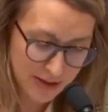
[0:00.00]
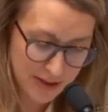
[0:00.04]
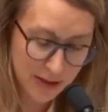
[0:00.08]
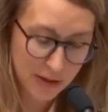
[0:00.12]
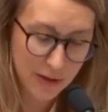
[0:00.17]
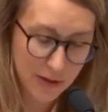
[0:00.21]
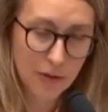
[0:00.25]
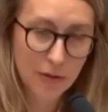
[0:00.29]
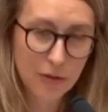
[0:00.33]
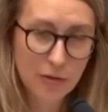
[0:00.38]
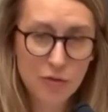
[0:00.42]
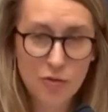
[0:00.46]

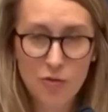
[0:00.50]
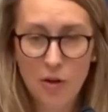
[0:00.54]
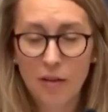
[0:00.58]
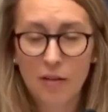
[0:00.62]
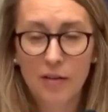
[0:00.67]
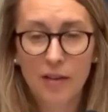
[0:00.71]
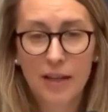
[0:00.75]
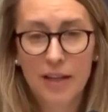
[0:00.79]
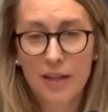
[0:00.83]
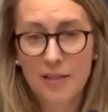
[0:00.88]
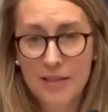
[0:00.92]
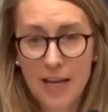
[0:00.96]
still
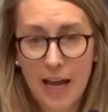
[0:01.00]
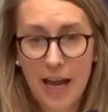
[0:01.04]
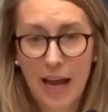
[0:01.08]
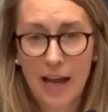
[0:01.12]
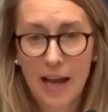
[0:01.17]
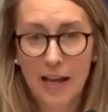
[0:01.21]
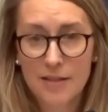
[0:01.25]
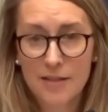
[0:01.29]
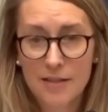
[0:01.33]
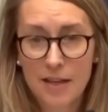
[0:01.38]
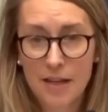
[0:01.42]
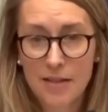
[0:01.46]
struggling
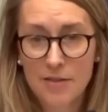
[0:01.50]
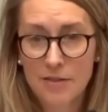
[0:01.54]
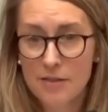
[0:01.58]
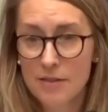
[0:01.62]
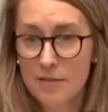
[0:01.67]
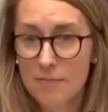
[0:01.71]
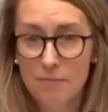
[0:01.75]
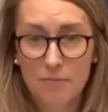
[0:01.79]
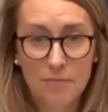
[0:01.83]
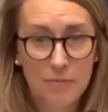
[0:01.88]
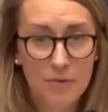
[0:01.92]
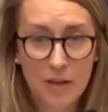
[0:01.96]
to
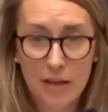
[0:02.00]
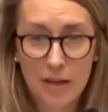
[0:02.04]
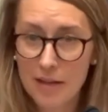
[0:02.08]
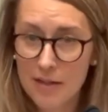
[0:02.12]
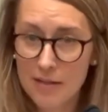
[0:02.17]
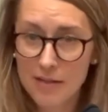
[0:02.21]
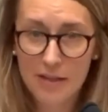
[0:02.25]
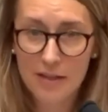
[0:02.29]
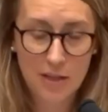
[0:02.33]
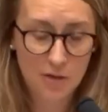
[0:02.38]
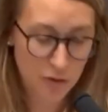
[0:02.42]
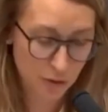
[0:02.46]
access
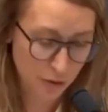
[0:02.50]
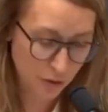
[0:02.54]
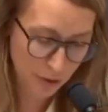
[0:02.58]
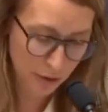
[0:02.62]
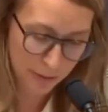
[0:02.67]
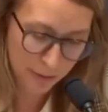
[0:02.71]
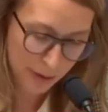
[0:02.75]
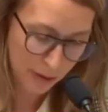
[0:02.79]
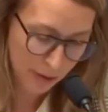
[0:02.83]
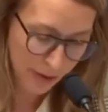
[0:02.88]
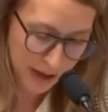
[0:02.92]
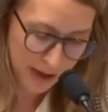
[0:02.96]
essential
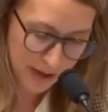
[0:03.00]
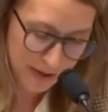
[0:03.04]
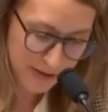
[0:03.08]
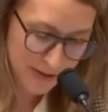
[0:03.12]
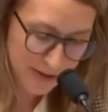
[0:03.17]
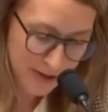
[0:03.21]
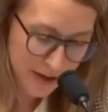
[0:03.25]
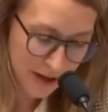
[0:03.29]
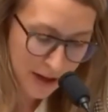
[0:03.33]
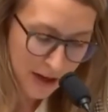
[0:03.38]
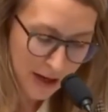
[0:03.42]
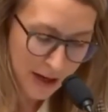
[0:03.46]

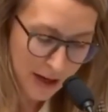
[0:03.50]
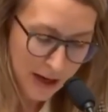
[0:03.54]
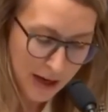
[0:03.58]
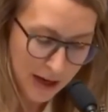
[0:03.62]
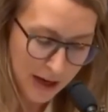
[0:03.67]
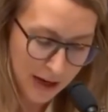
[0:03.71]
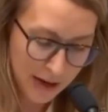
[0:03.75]
components,